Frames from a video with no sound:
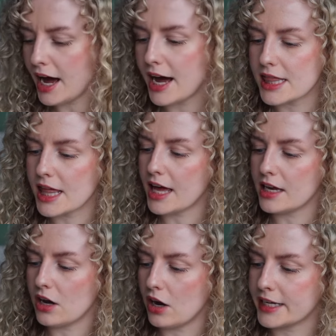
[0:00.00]
and
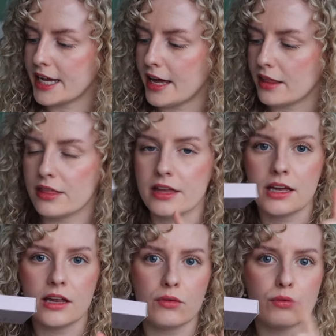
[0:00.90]
then I get
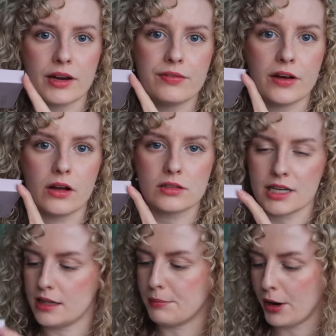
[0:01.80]
the refills
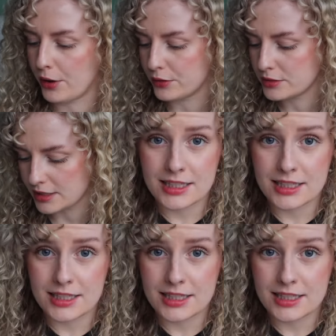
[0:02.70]
in the post.